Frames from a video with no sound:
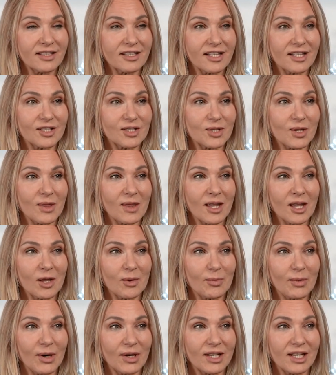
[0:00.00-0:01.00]
Because you think
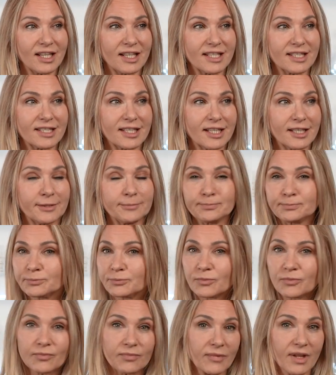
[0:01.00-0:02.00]
about it,
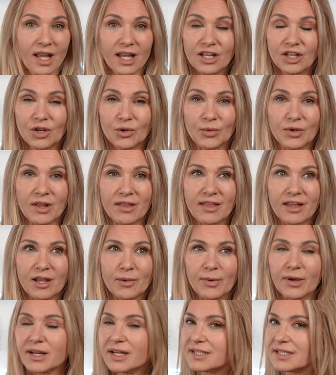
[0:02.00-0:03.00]
when you think about it,